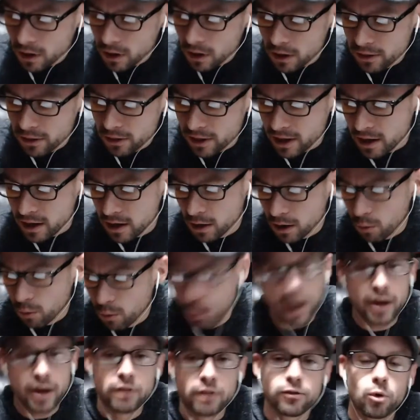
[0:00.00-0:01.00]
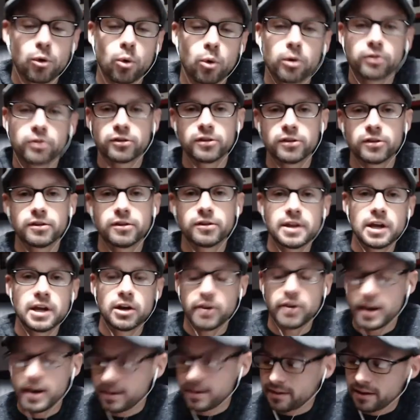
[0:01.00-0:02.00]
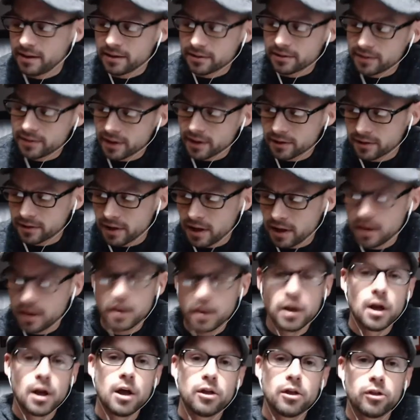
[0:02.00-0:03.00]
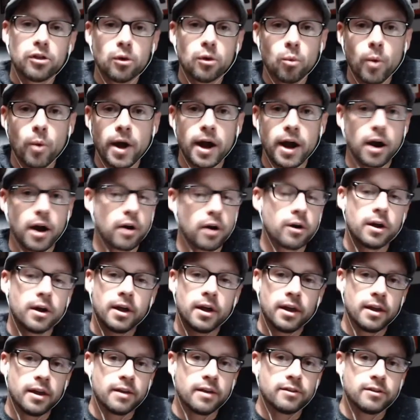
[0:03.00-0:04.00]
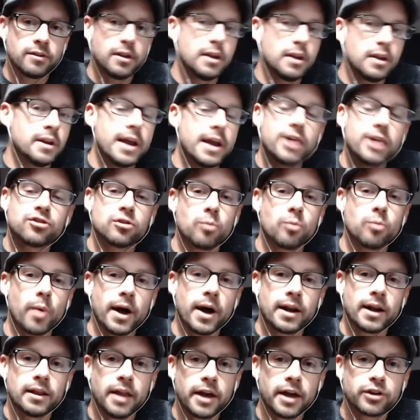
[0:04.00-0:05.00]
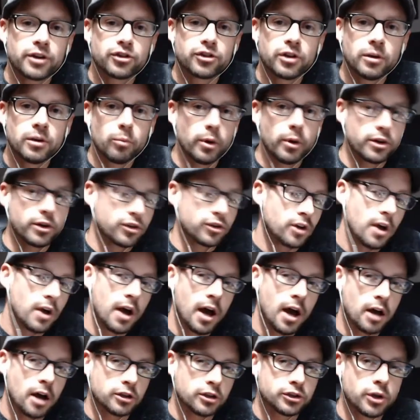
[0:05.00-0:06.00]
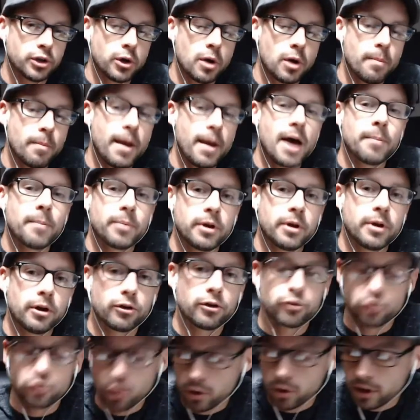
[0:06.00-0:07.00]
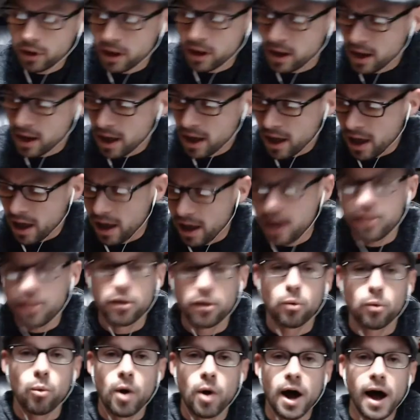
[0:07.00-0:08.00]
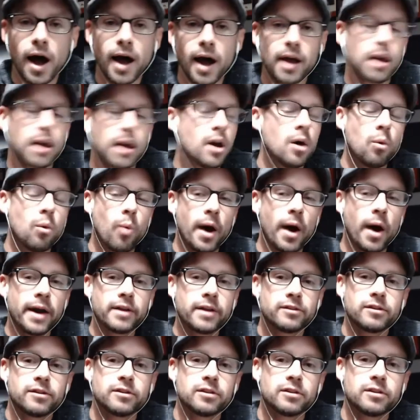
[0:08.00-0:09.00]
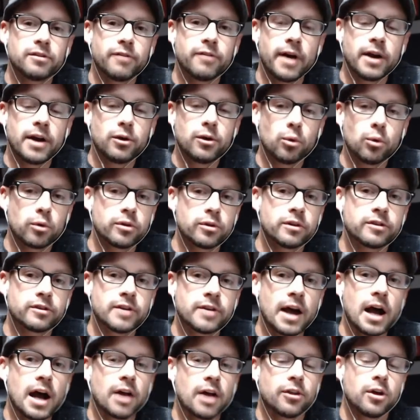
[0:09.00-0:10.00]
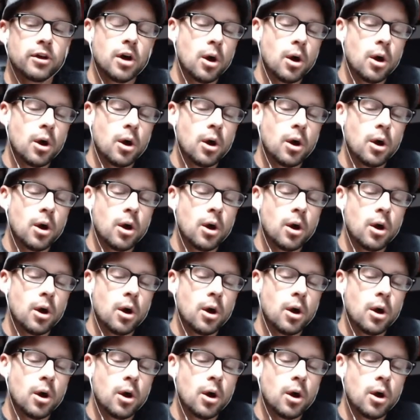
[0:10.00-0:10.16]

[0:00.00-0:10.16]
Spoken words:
The when, of course, is in the year 1860. The where is the nationwide election, which I'll show you a map here shortly. And the why does this divide North and South?